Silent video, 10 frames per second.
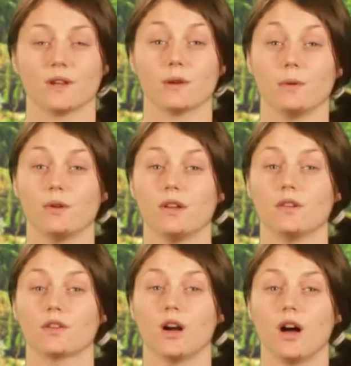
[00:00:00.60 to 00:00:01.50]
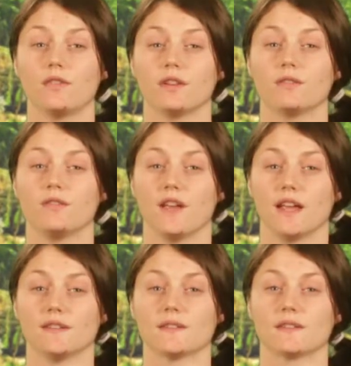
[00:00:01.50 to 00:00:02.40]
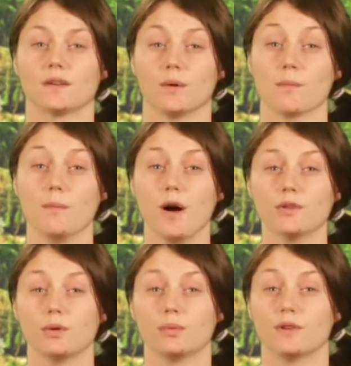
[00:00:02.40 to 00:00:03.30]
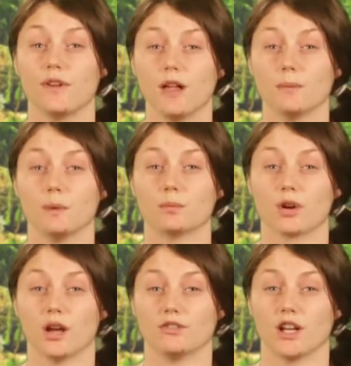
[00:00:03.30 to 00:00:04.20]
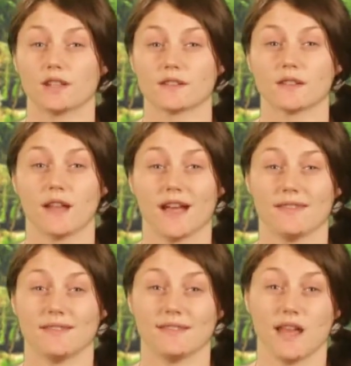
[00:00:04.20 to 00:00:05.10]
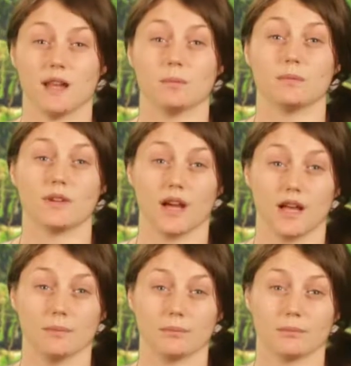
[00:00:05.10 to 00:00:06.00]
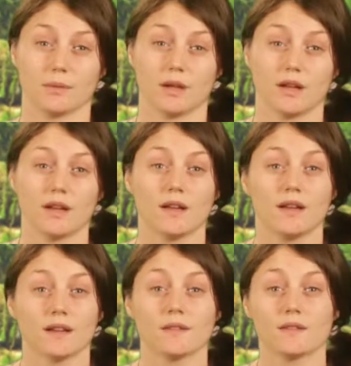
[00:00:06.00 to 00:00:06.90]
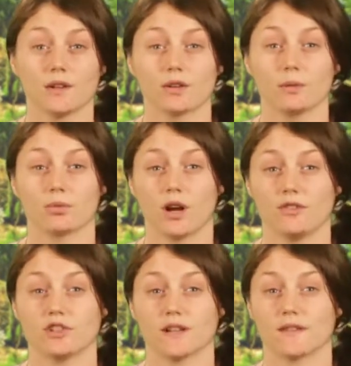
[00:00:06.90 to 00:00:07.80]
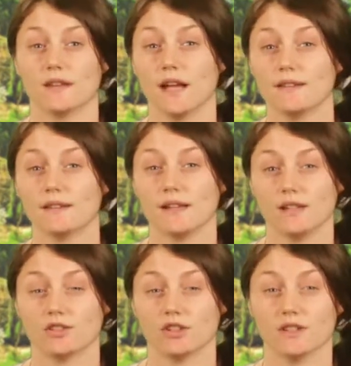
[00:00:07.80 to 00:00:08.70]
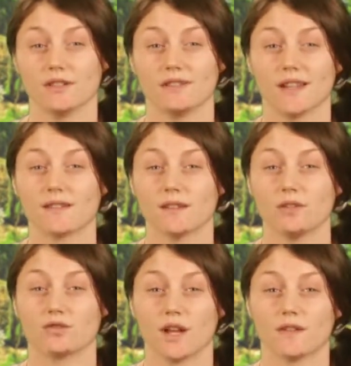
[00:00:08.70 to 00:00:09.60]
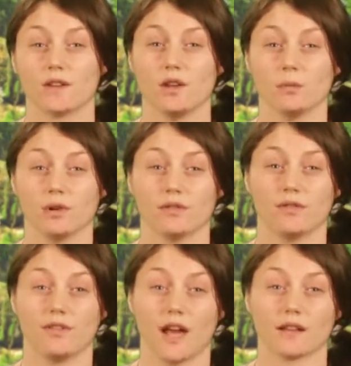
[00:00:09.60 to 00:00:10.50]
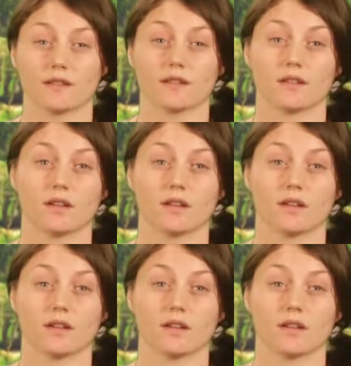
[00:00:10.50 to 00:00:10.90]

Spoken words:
Communities are often faced with multiple development projects at the same time. Considering projects in isolation doesn't address cumulative effects.